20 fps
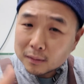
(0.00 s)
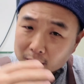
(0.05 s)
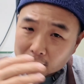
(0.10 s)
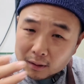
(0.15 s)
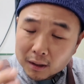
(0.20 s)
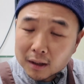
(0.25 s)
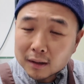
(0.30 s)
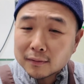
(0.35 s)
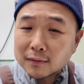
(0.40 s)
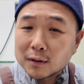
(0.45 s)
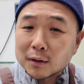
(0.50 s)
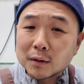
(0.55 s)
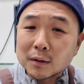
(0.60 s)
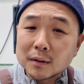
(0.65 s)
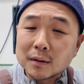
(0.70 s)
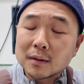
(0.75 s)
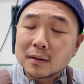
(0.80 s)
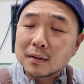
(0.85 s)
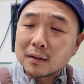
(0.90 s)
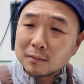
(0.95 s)
a lot of
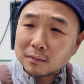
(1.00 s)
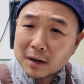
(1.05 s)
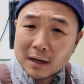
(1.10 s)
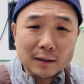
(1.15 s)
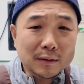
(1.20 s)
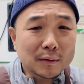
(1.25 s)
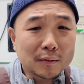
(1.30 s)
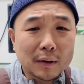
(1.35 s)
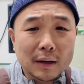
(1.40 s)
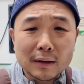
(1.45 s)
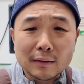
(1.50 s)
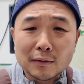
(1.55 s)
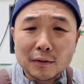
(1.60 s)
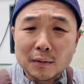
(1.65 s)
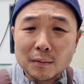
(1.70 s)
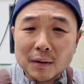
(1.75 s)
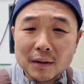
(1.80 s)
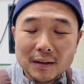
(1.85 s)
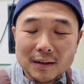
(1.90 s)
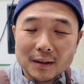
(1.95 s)
good rice wine
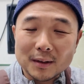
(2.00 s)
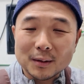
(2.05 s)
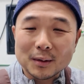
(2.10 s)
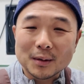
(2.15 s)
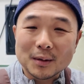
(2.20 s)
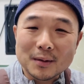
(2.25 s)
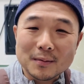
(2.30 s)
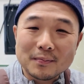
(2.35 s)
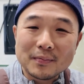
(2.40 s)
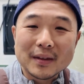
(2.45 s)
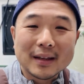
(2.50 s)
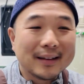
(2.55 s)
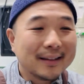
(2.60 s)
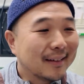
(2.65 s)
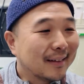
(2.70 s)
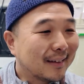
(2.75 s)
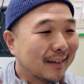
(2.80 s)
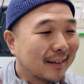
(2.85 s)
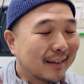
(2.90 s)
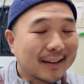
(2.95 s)
fermentation.
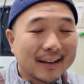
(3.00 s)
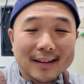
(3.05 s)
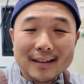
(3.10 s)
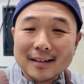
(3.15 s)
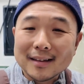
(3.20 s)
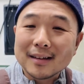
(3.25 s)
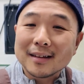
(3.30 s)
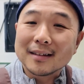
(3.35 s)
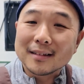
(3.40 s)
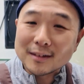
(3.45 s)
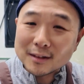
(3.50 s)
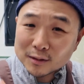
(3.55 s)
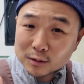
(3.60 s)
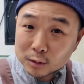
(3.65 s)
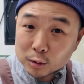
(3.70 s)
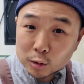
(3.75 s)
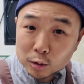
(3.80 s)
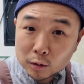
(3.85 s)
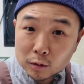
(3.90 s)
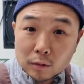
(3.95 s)
Again, this
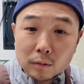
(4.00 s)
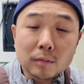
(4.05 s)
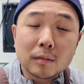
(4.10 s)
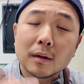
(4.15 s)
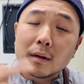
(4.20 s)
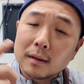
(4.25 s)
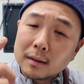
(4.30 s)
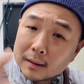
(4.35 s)
is Joe.